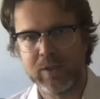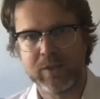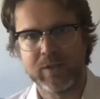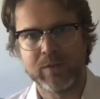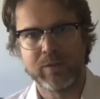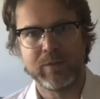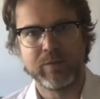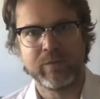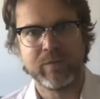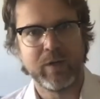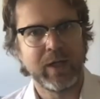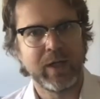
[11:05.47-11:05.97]
to
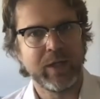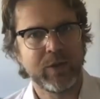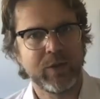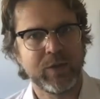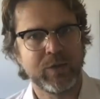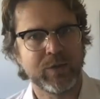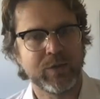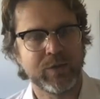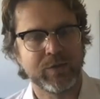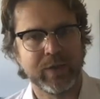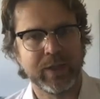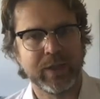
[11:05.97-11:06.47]
invite you
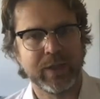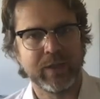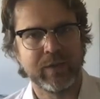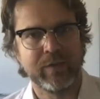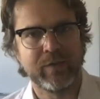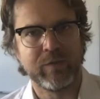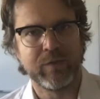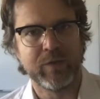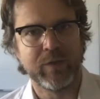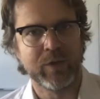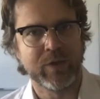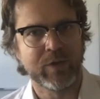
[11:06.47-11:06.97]
to read the
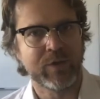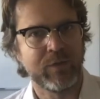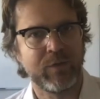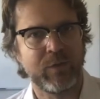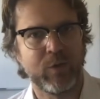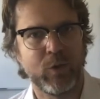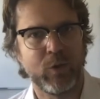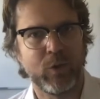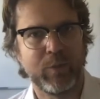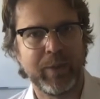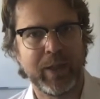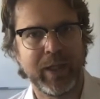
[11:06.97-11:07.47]
first
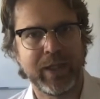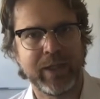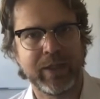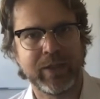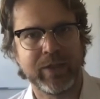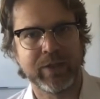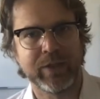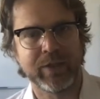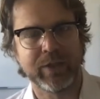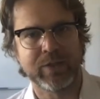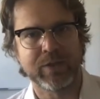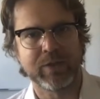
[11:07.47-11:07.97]
4
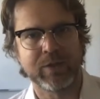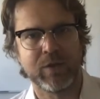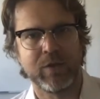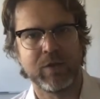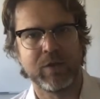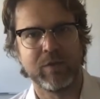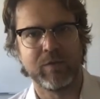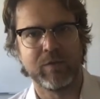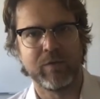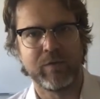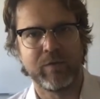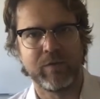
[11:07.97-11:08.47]
pages
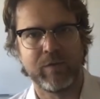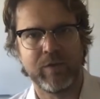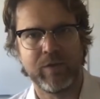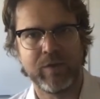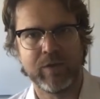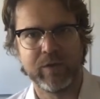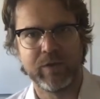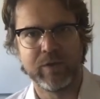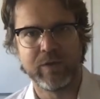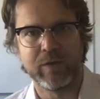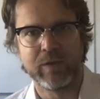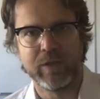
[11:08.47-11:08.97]
of
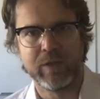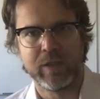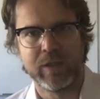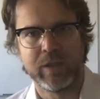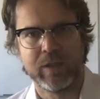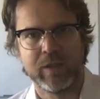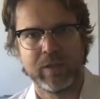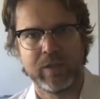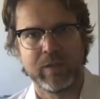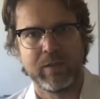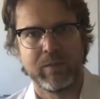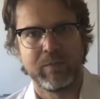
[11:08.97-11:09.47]
the
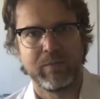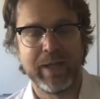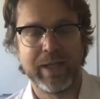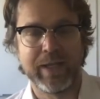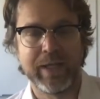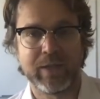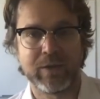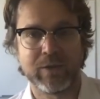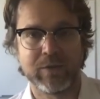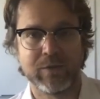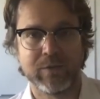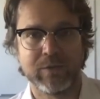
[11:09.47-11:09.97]

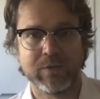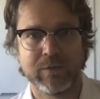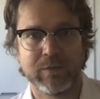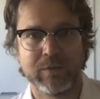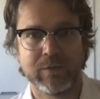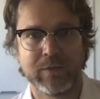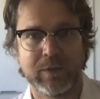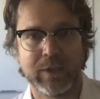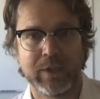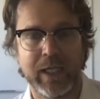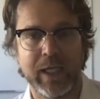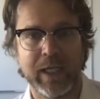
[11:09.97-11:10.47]
medical
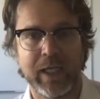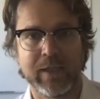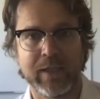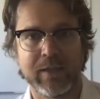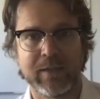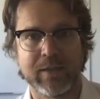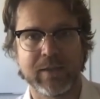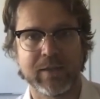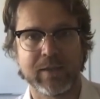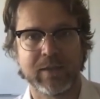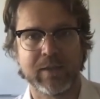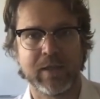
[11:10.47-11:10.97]

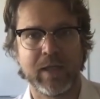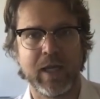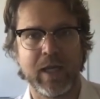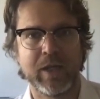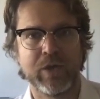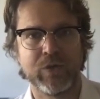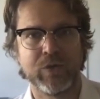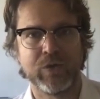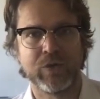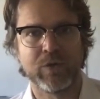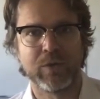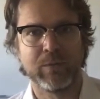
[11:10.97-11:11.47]
case at
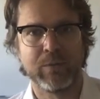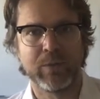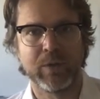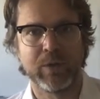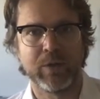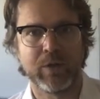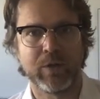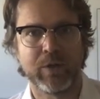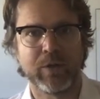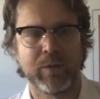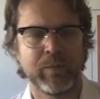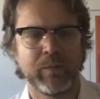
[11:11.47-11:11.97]
Nuremberg.